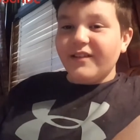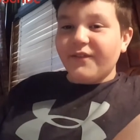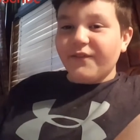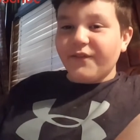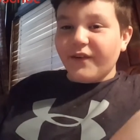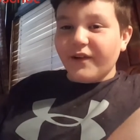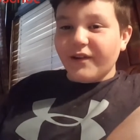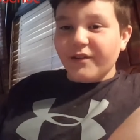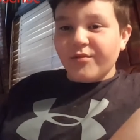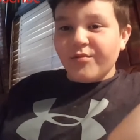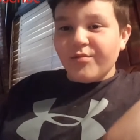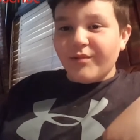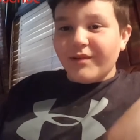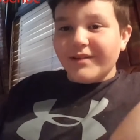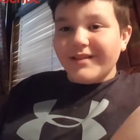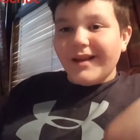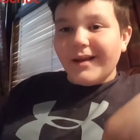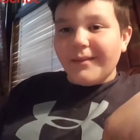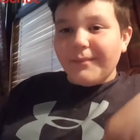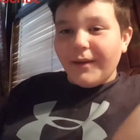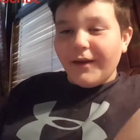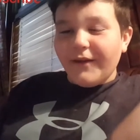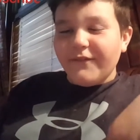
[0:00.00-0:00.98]
the first
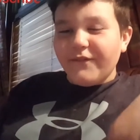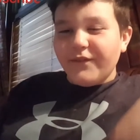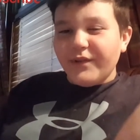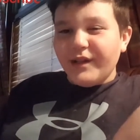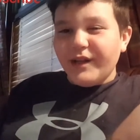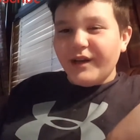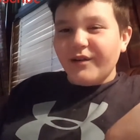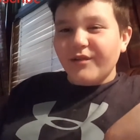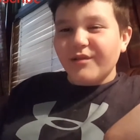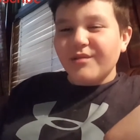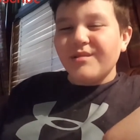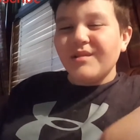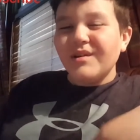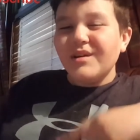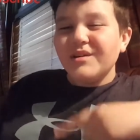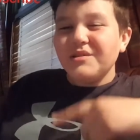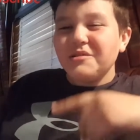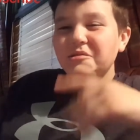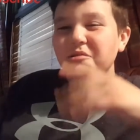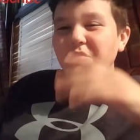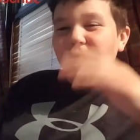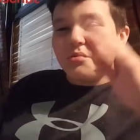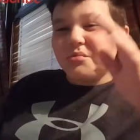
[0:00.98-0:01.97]
one on my videos,
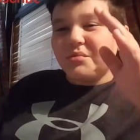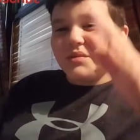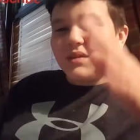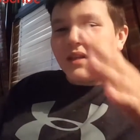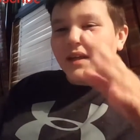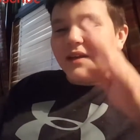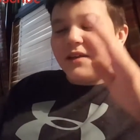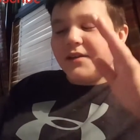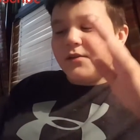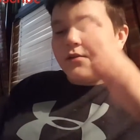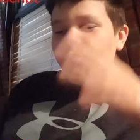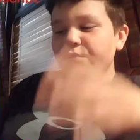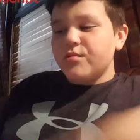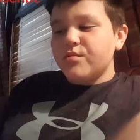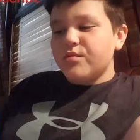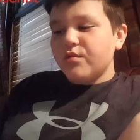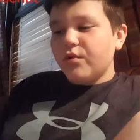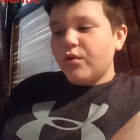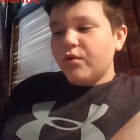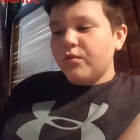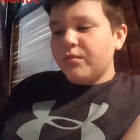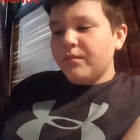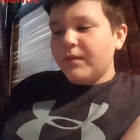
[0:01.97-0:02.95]
so thank you
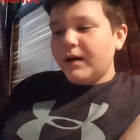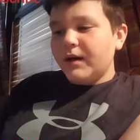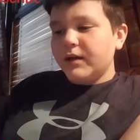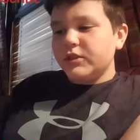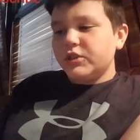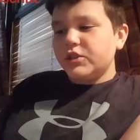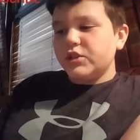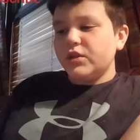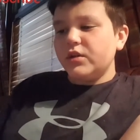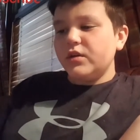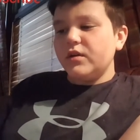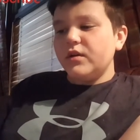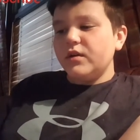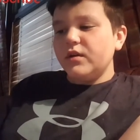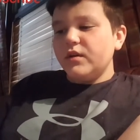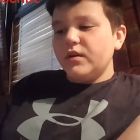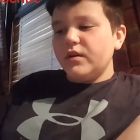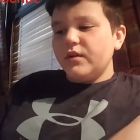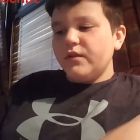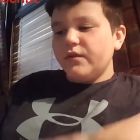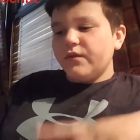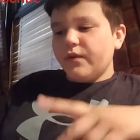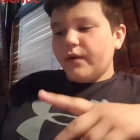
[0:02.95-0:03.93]
so much
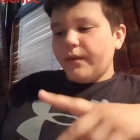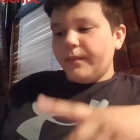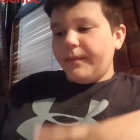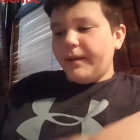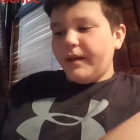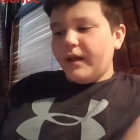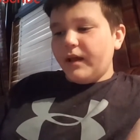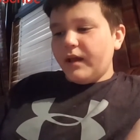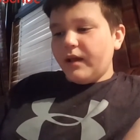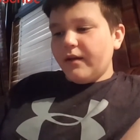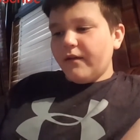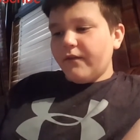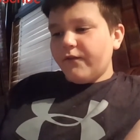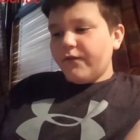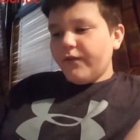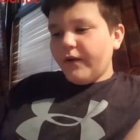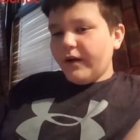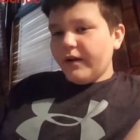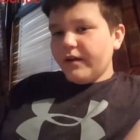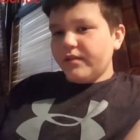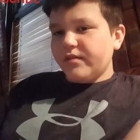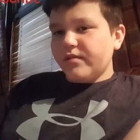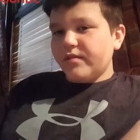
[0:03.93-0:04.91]
for being
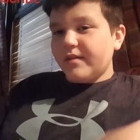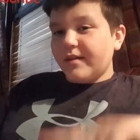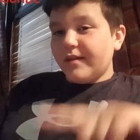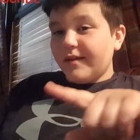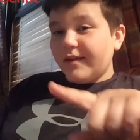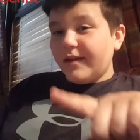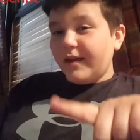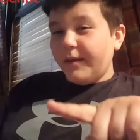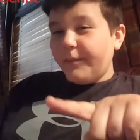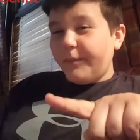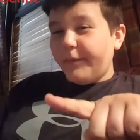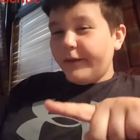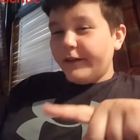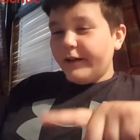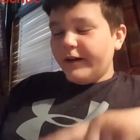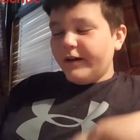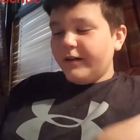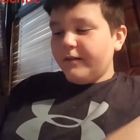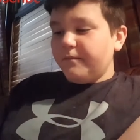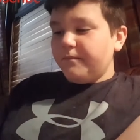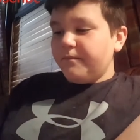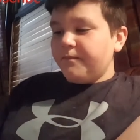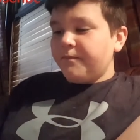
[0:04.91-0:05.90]
first. Keep it
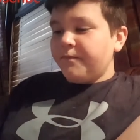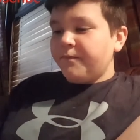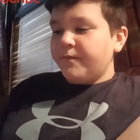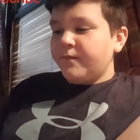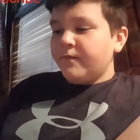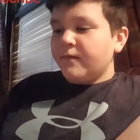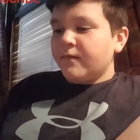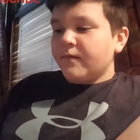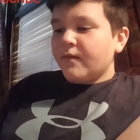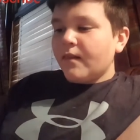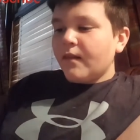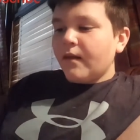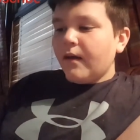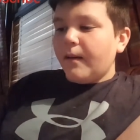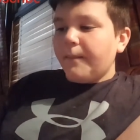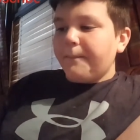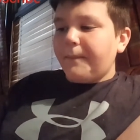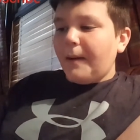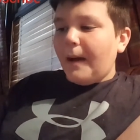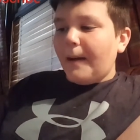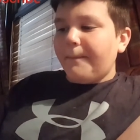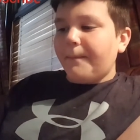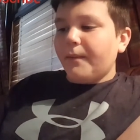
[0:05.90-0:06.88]
up.
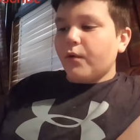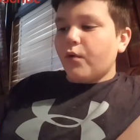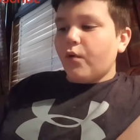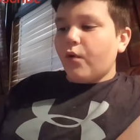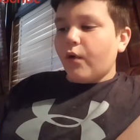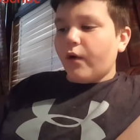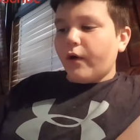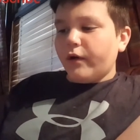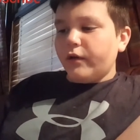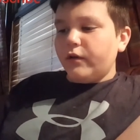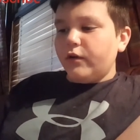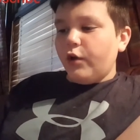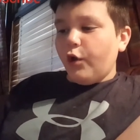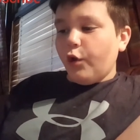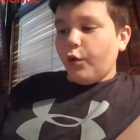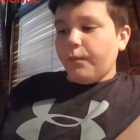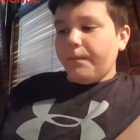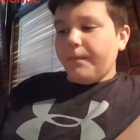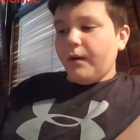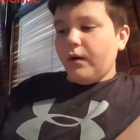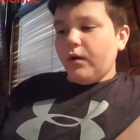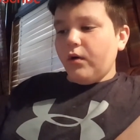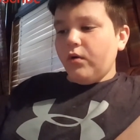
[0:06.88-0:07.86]
Popcorn
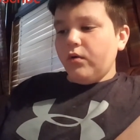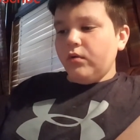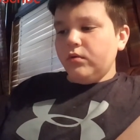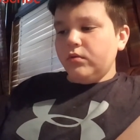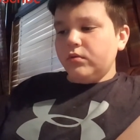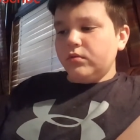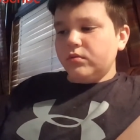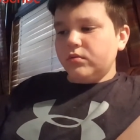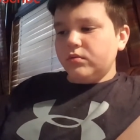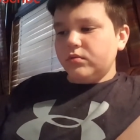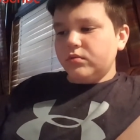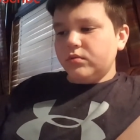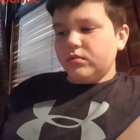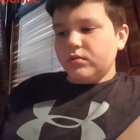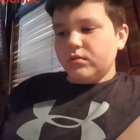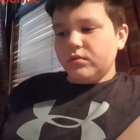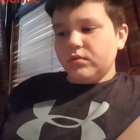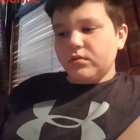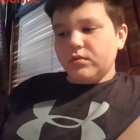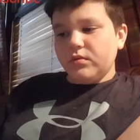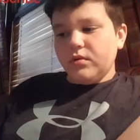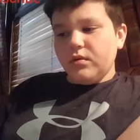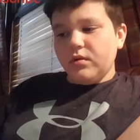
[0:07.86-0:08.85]
Lopo.
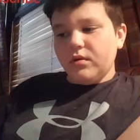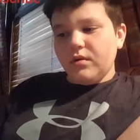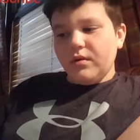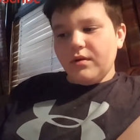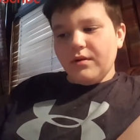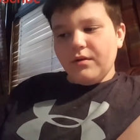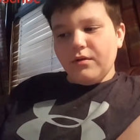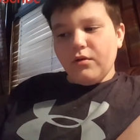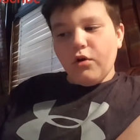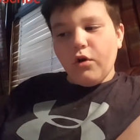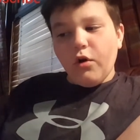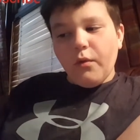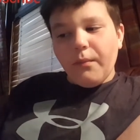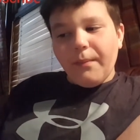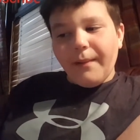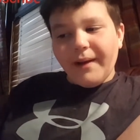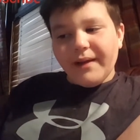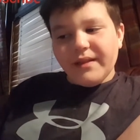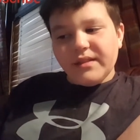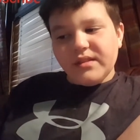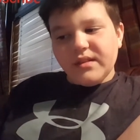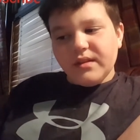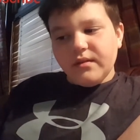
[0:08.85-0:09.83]
Hope
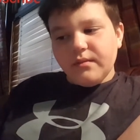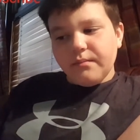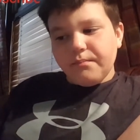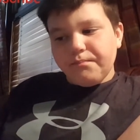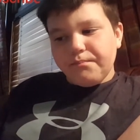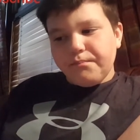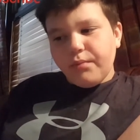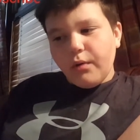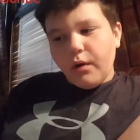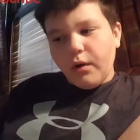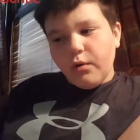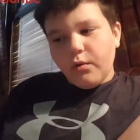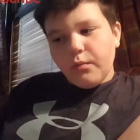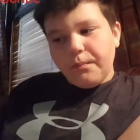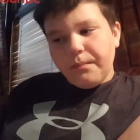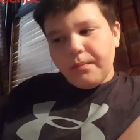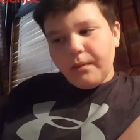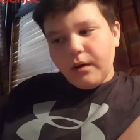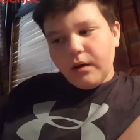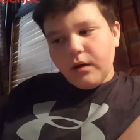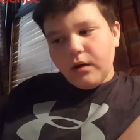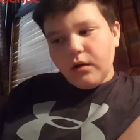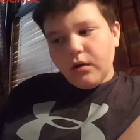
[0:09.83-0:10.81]
I
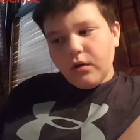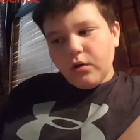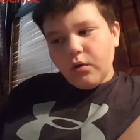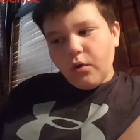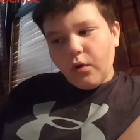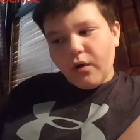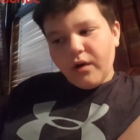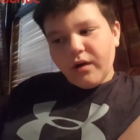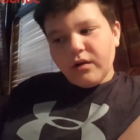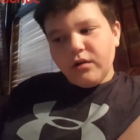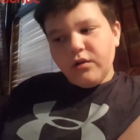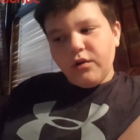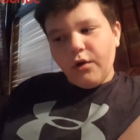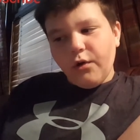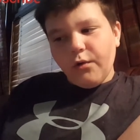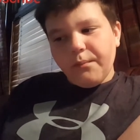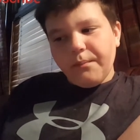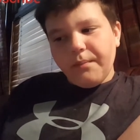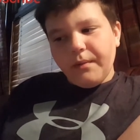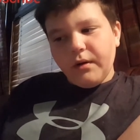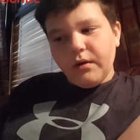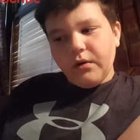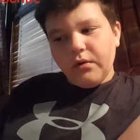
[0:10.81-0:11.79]
Popcorn
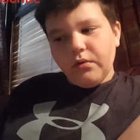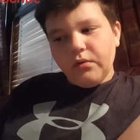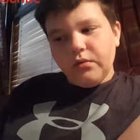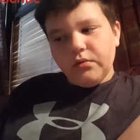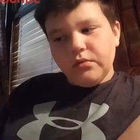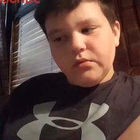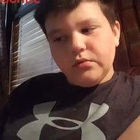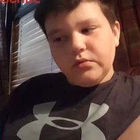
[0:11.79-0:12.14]
Lopo.